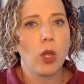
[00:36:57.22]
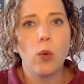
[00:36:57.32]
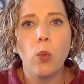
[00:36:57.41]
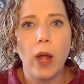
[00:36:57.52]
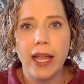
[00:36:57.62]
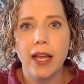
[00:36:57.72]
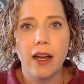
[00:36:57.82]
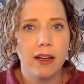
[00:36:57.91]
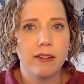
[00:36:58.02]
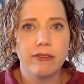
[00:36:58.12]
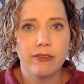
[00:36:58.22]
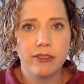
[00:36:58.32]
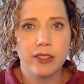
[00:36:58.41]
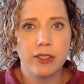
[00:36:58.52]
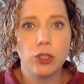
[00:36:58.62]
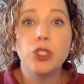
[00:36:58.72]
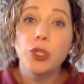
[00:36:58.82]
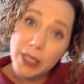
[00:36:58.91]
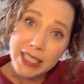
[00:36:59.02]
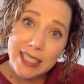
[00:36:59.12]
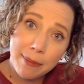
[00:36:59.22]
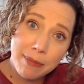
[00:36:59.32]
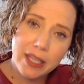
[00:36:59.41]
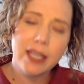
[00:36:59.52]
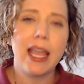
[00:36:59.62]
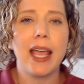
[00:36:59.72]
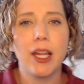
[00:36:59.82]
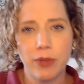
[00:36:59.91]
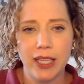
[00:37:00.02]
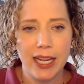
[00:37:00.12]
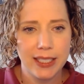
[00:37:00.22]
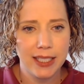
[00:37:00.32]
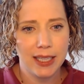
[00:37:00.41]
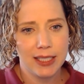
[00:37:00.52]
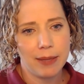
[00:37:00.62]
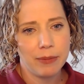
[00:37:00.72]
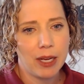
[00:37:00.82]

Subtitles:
way of doing something and relaxing at the same